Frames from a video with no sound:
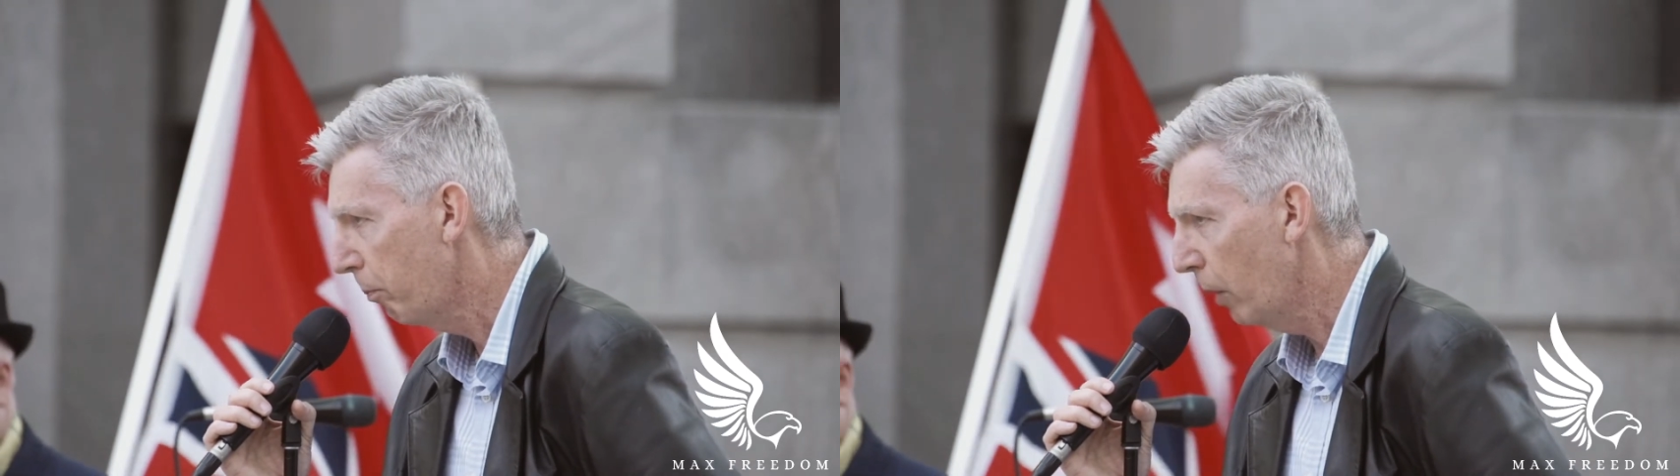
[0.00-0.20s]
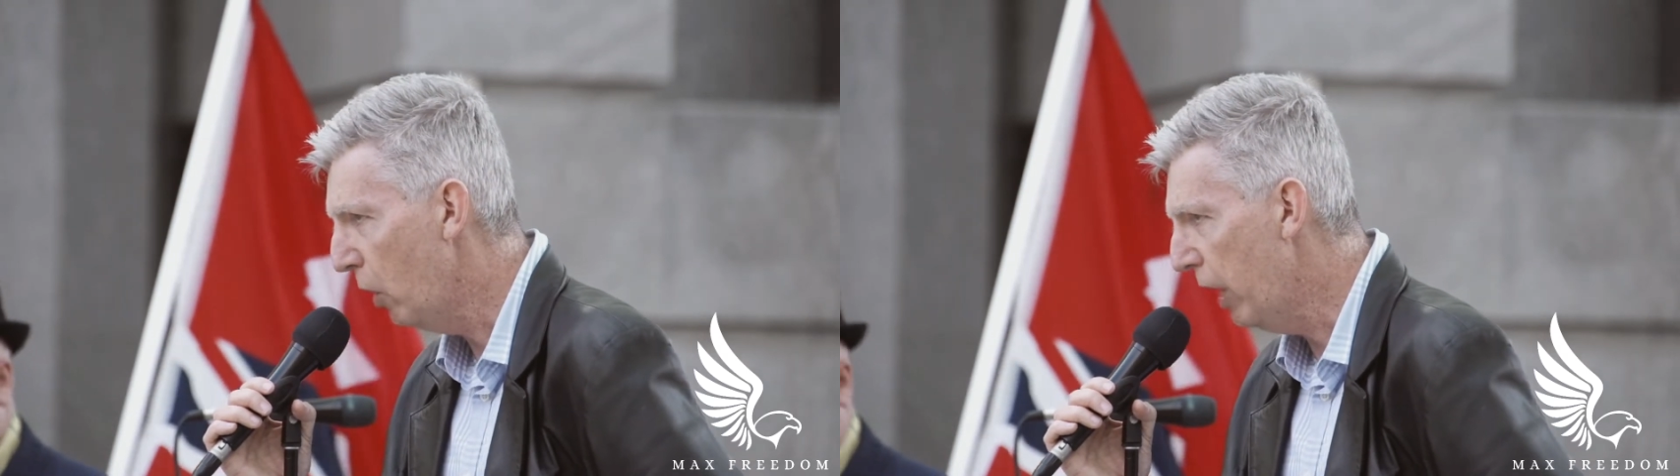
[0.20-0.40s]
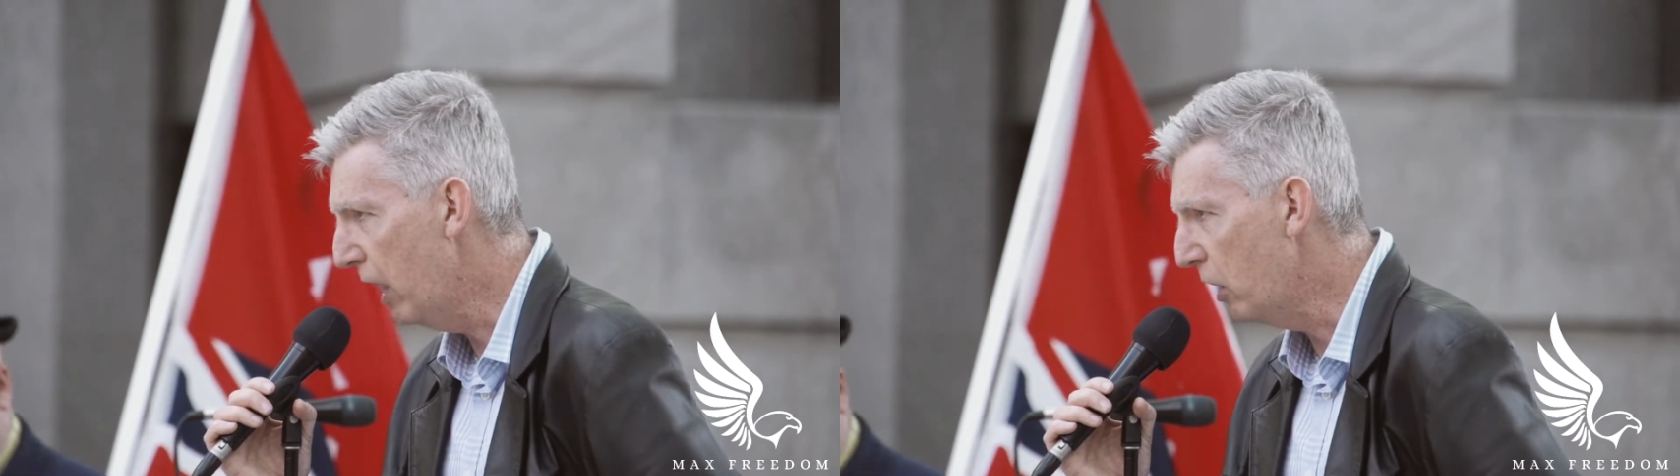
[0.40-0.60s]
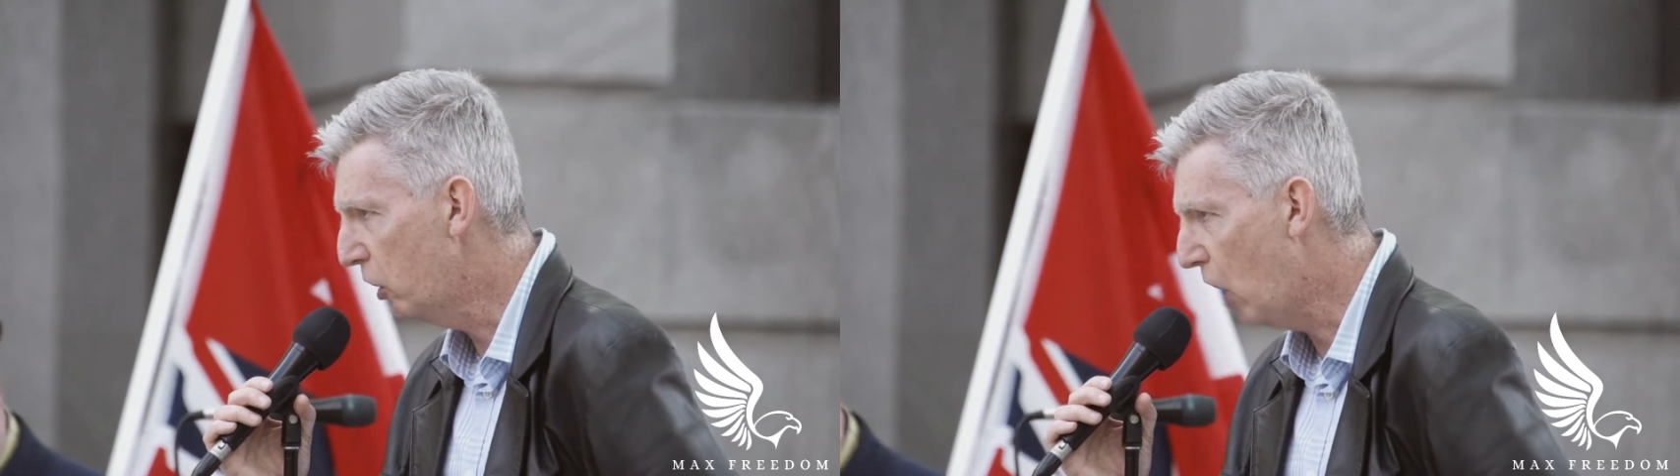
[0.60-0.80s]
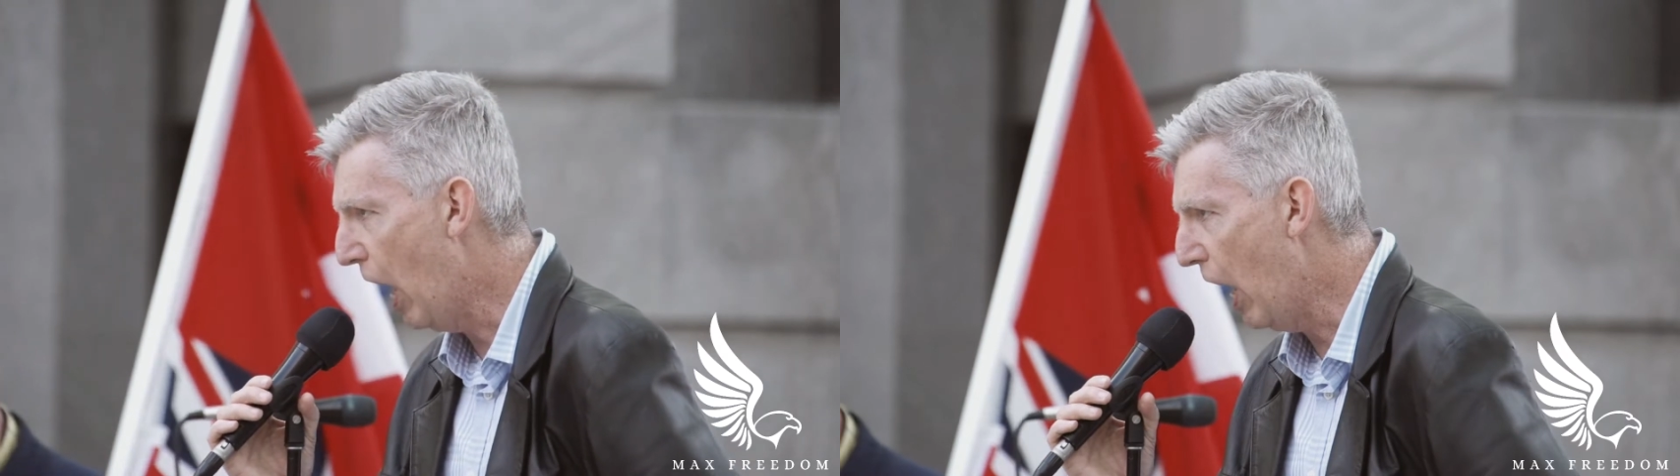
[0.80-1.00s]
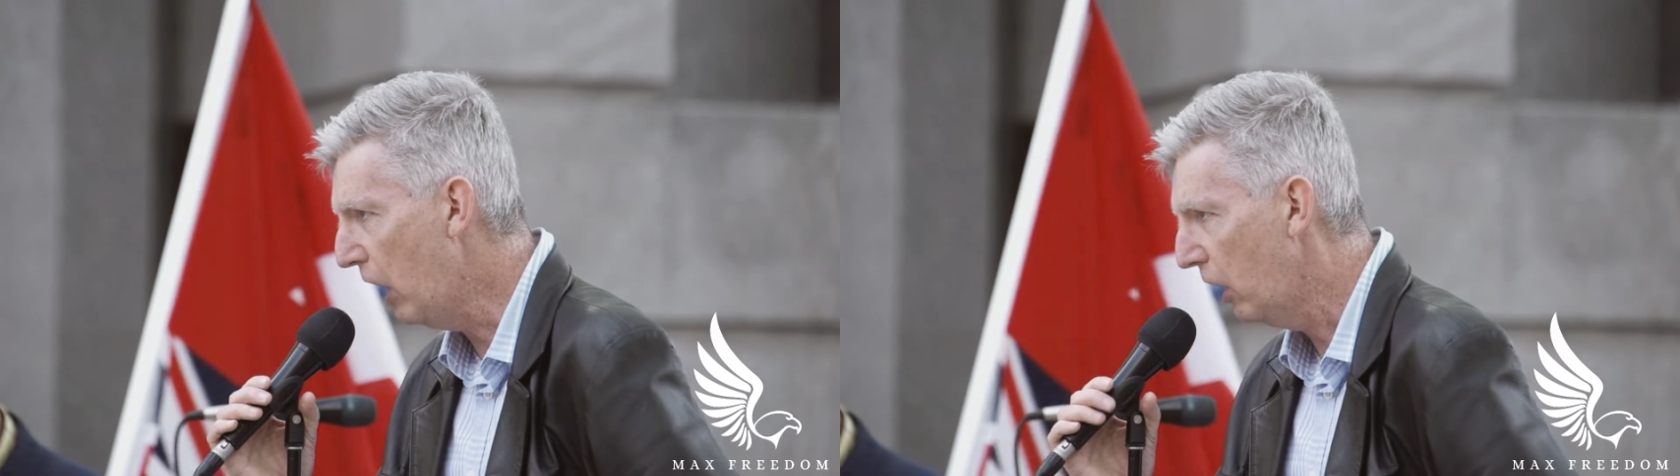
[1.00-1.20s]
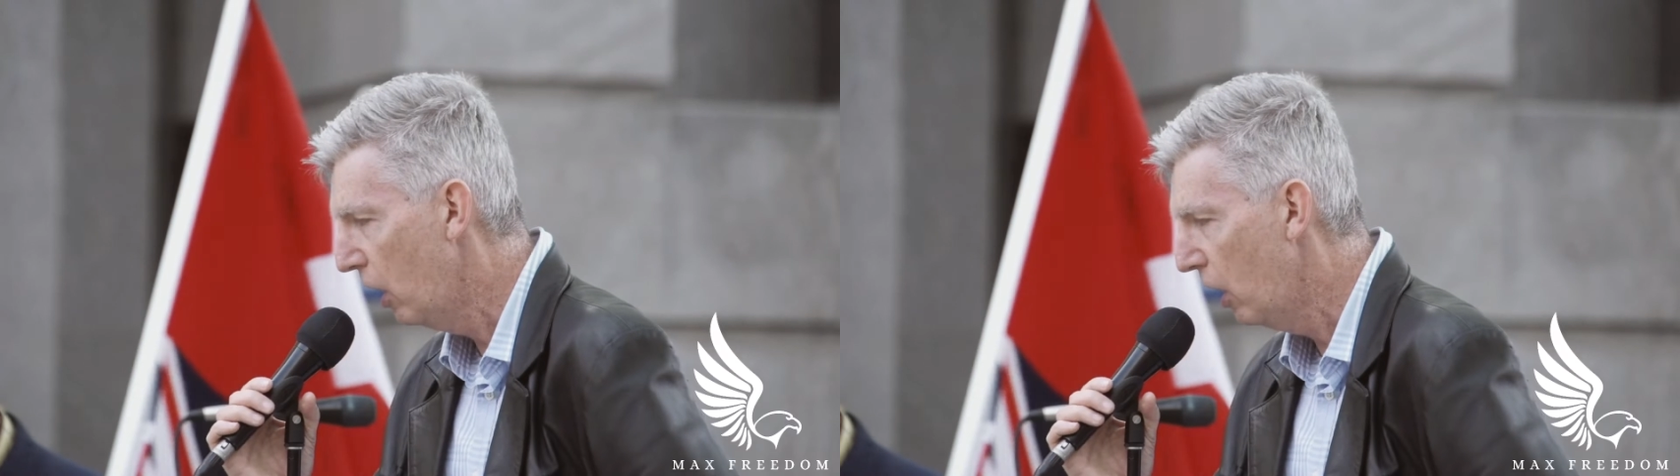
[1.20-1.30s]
who didn't take